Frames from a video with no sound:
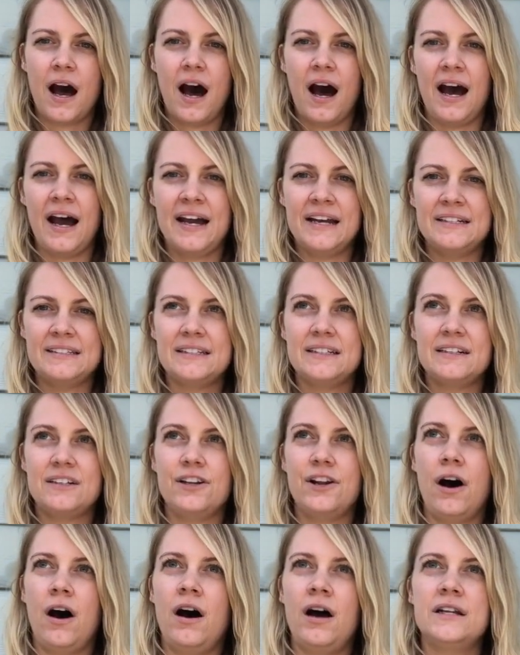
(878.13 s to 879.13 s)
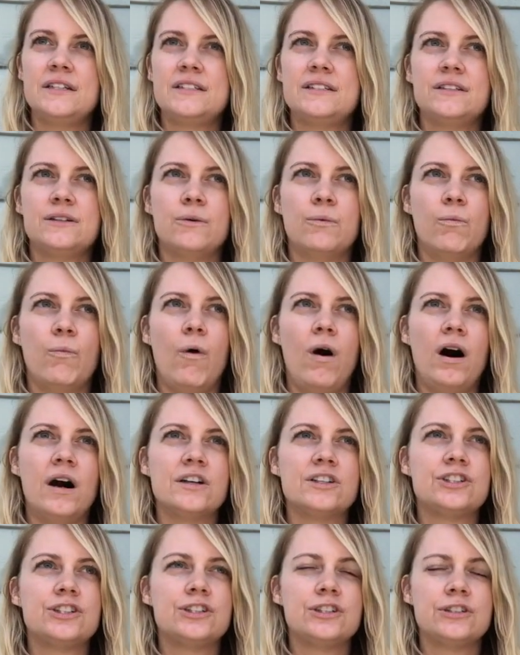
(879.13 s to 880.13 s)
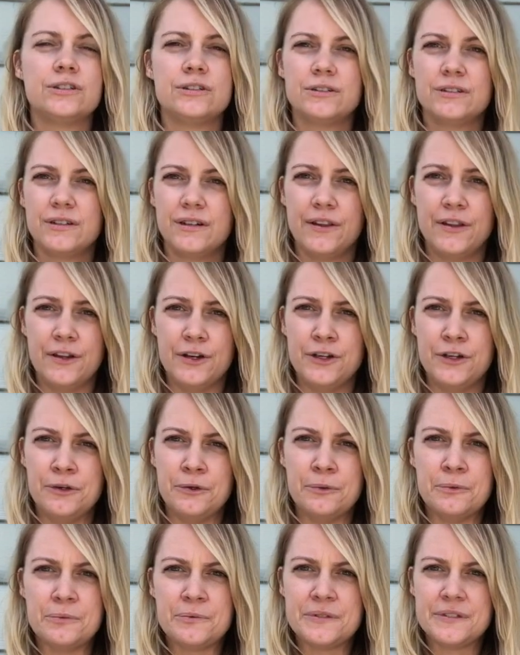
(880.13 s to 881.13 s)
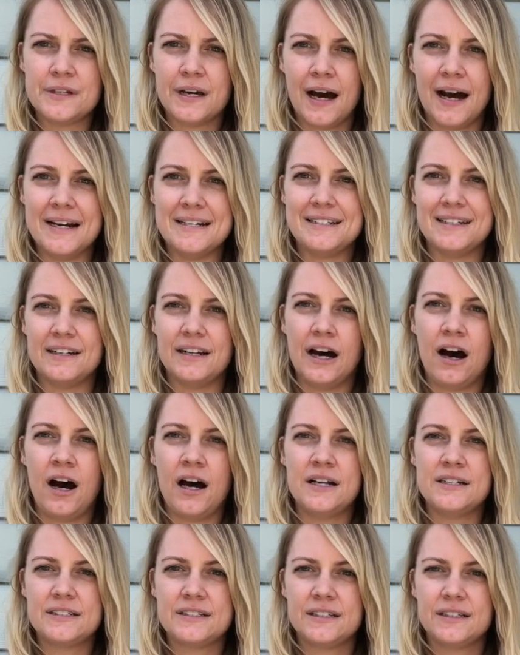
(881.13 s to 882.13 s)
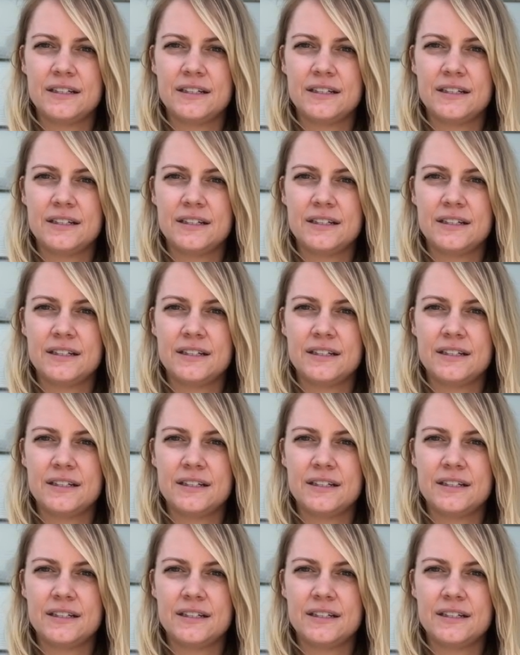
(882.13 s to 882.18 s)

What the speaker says: I did not watch the news. I did not